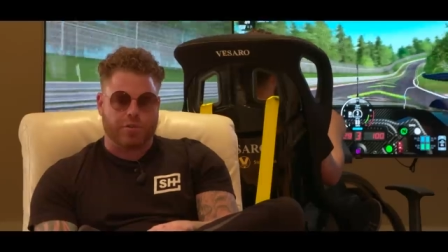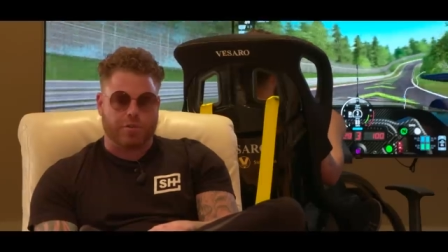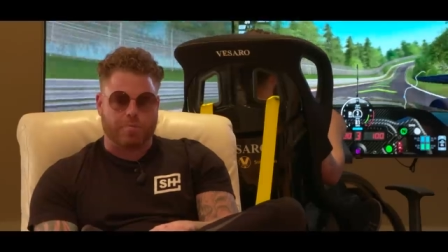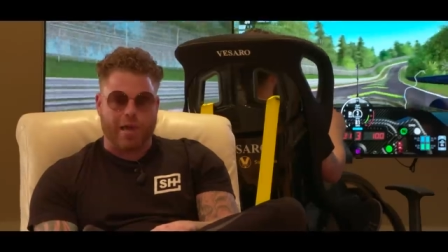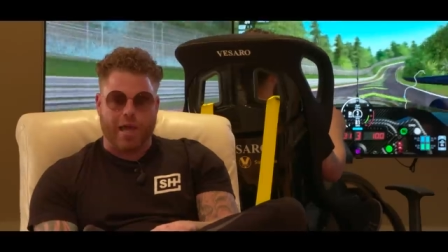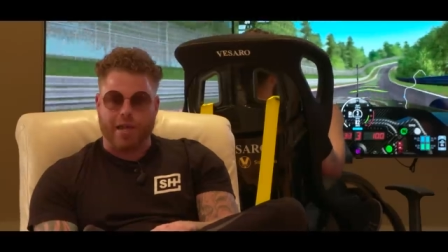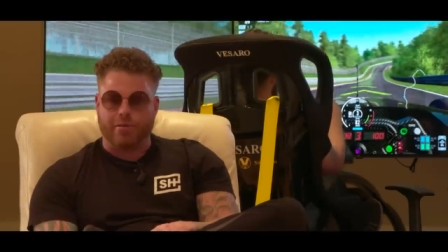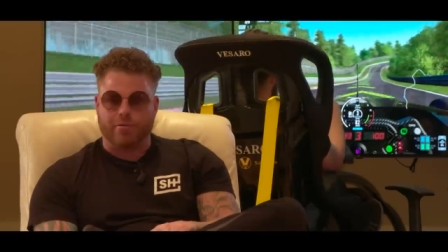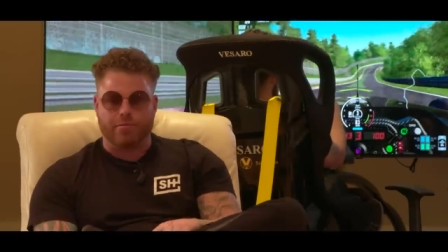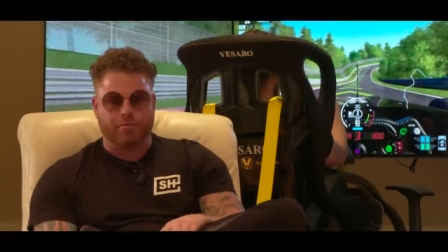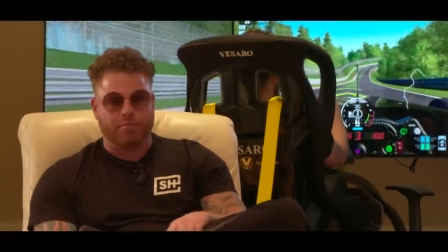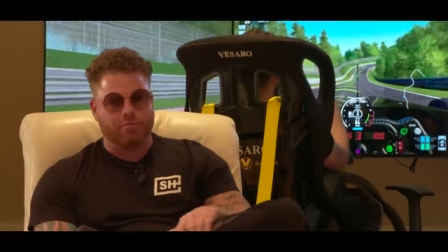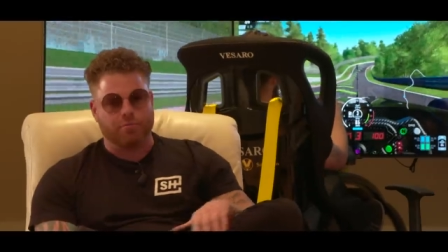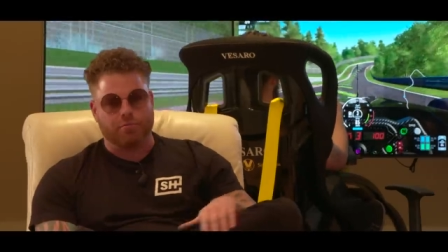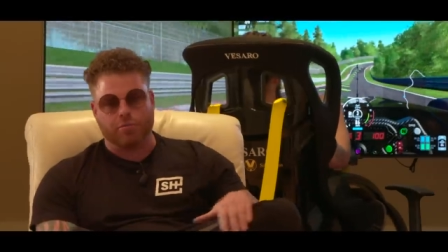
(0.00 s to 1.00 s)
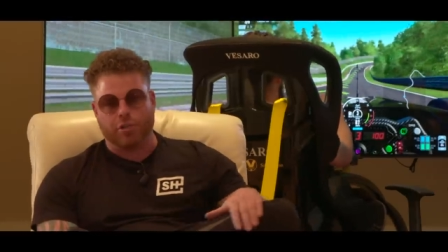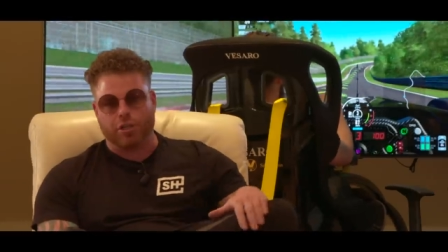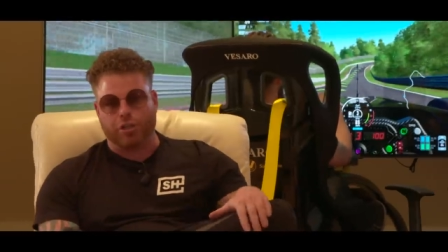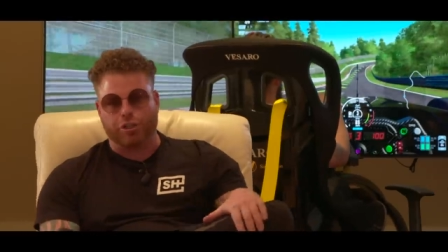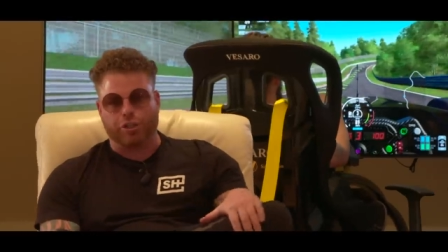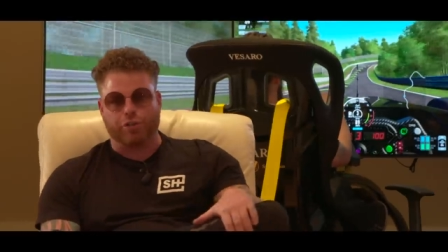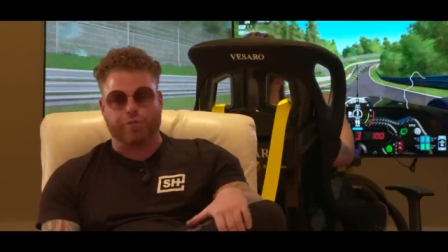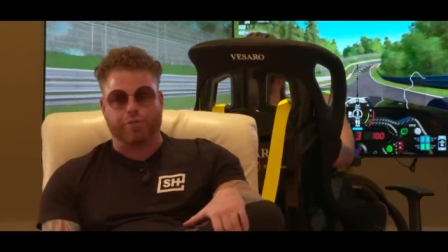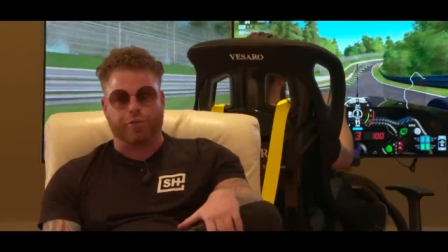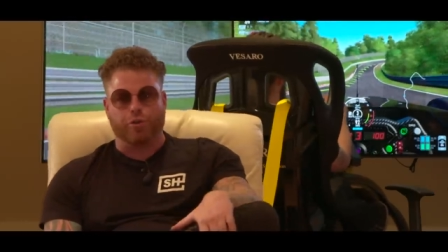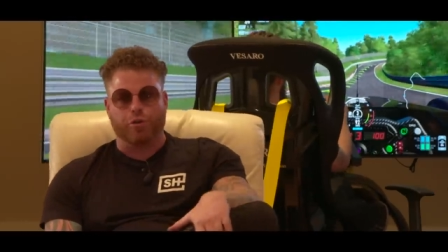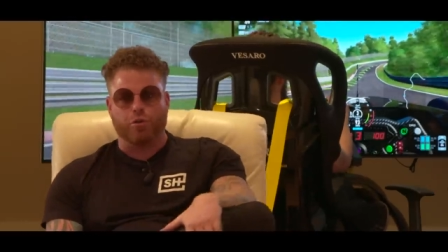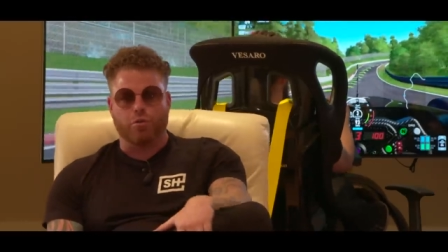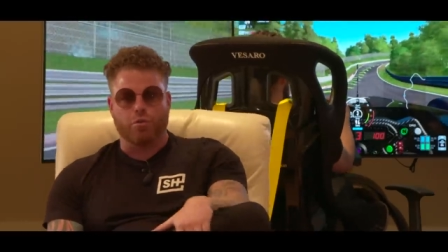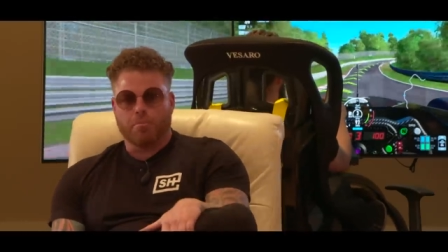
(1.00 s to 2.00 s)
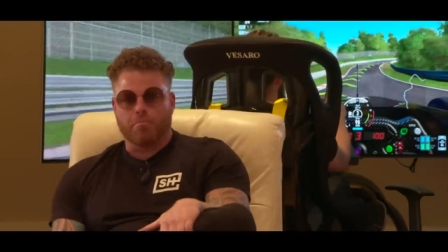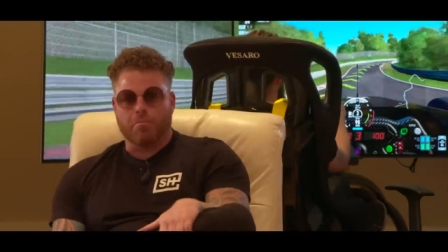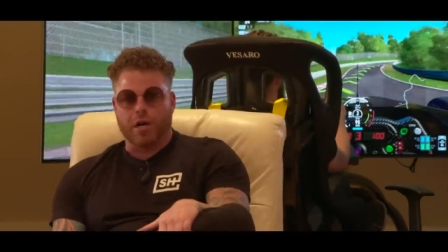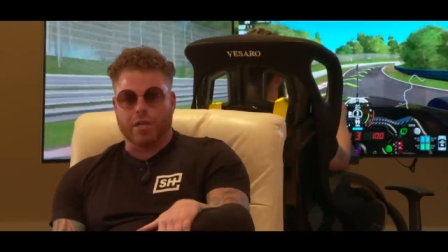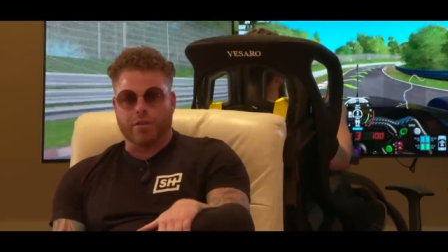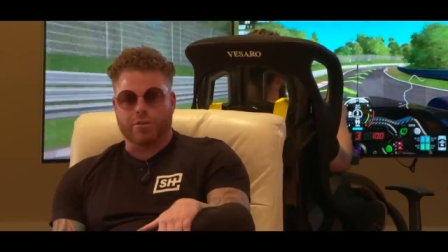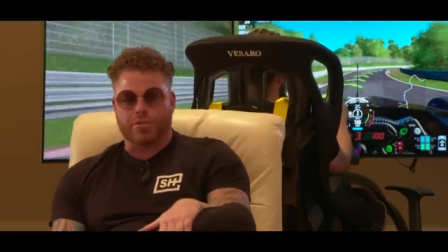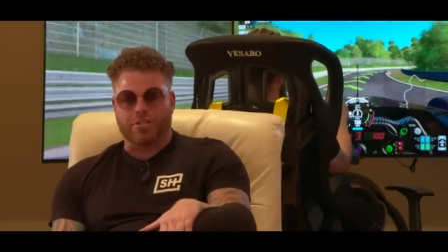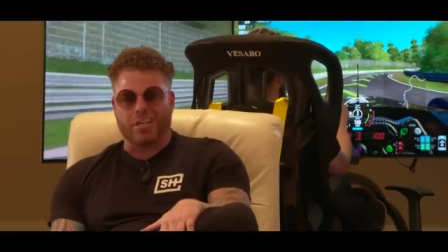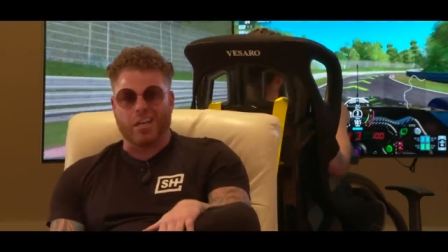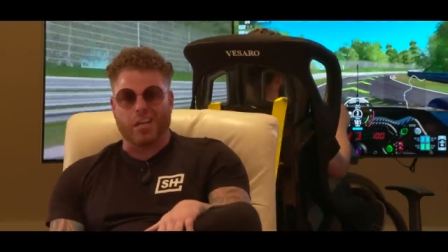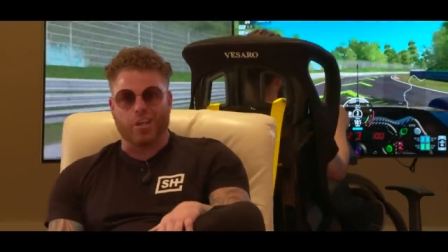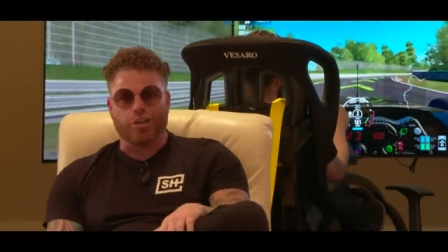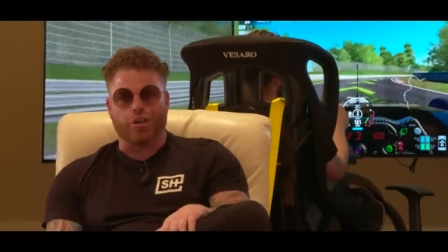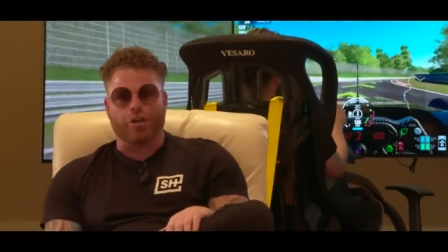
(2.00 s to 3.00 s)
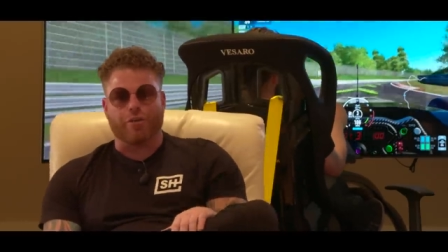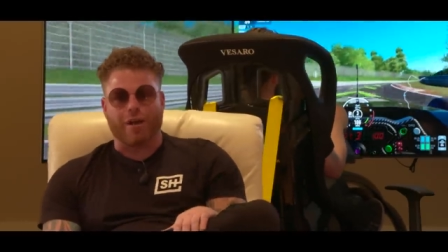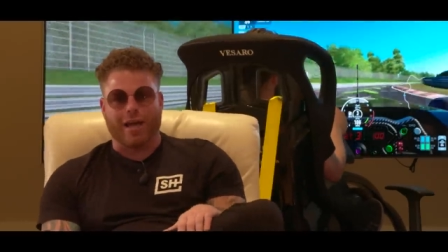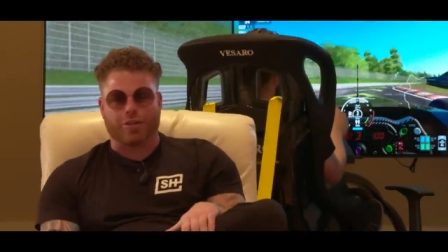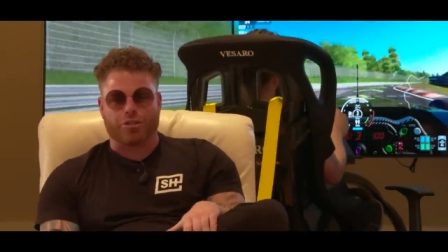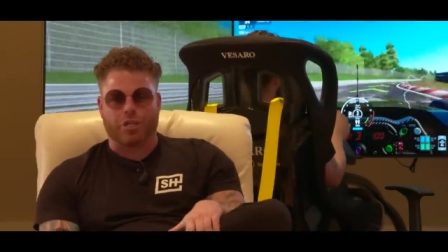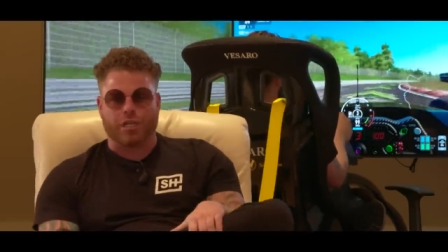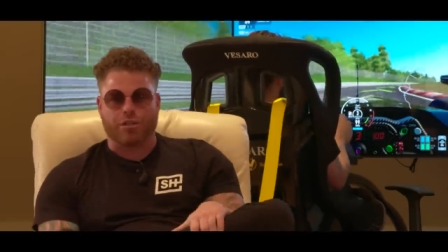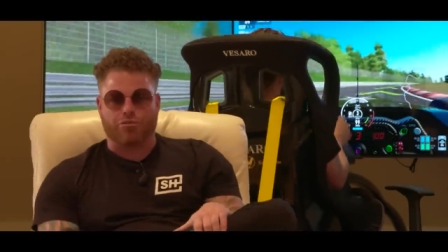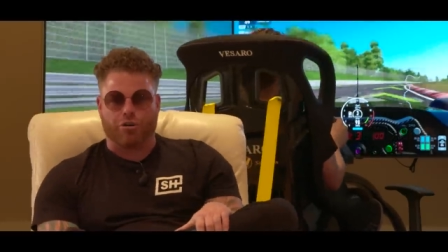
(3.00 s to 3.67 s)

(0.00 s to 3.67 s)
spent a good few months, nearly a year actually,